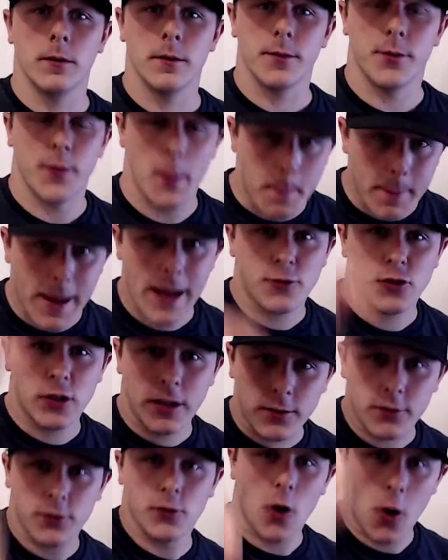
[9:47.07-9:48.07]
The magic
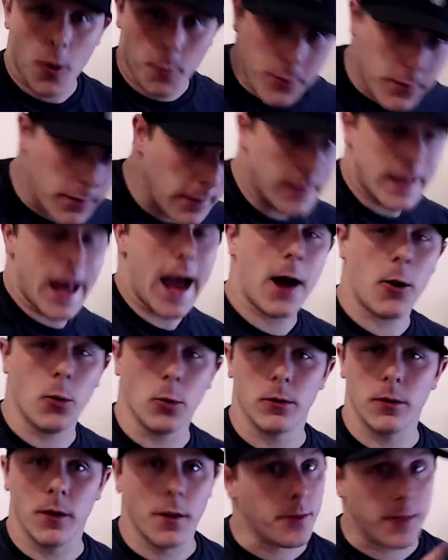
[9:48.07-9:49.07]
stops now.
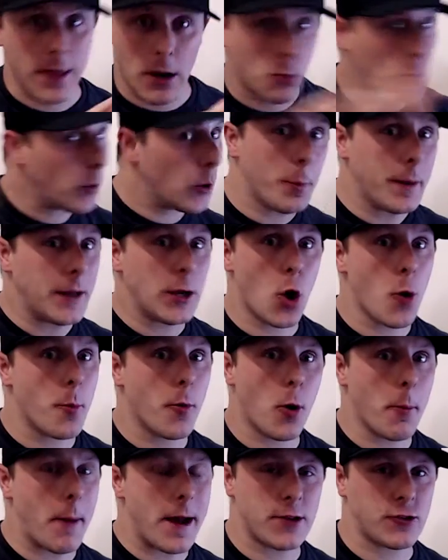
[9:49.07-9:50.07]
There will be no more
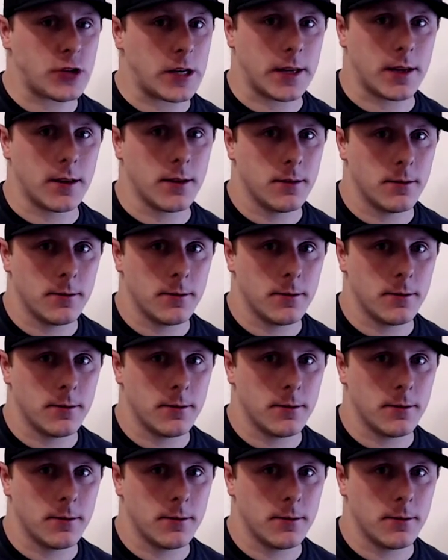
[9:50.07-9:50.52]
magic.